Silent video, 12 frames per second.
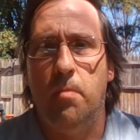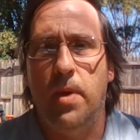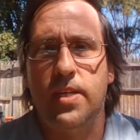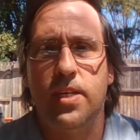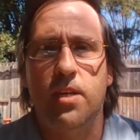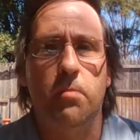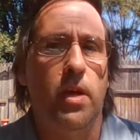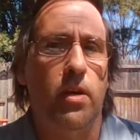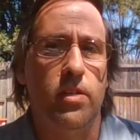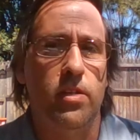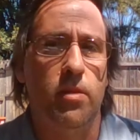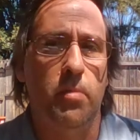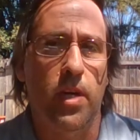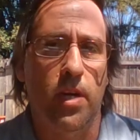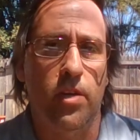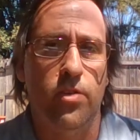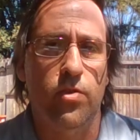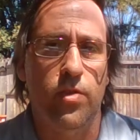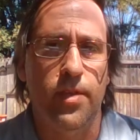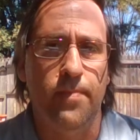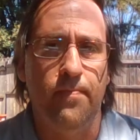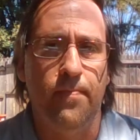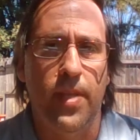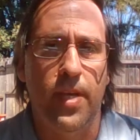Mexican Americans to be on a jury
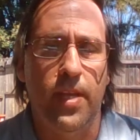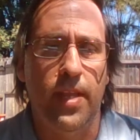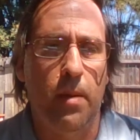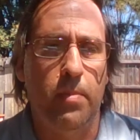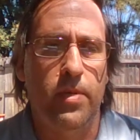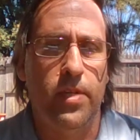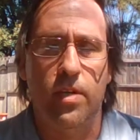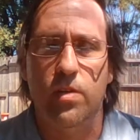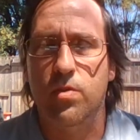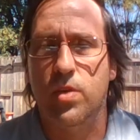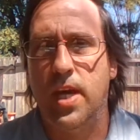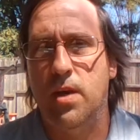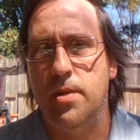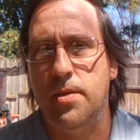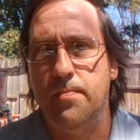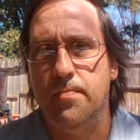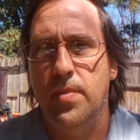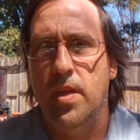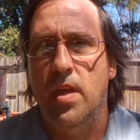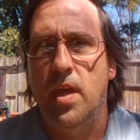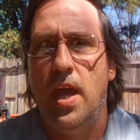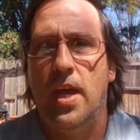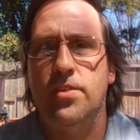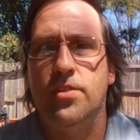in that particular county.
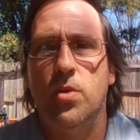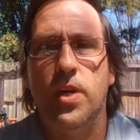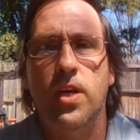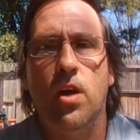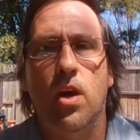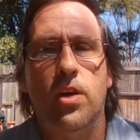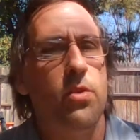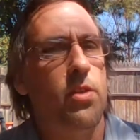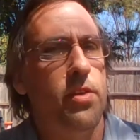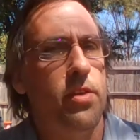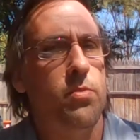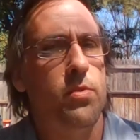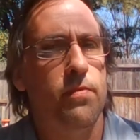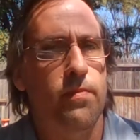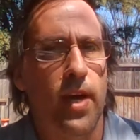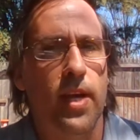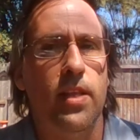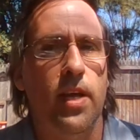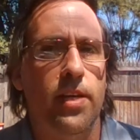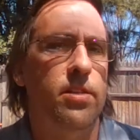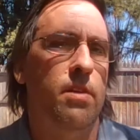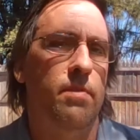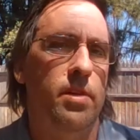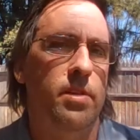And so he argued that this was a
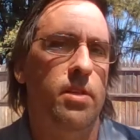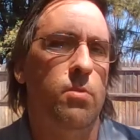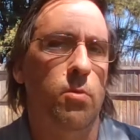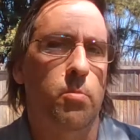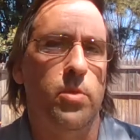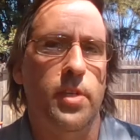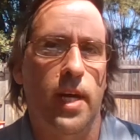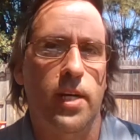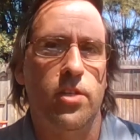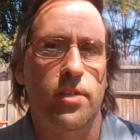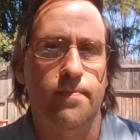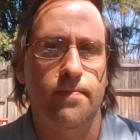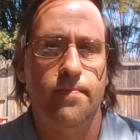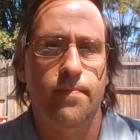violation of his equal protection.